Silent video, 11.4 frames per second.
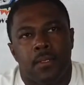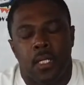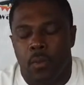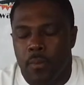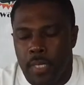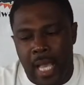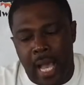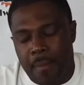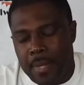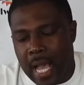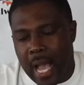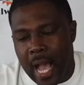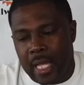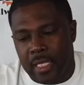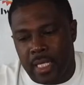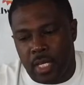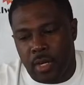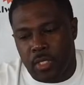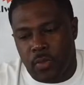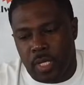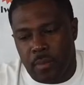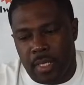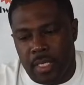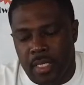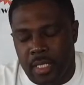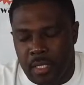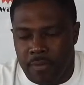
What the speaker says: So yeah, I mean, I highly recommend it.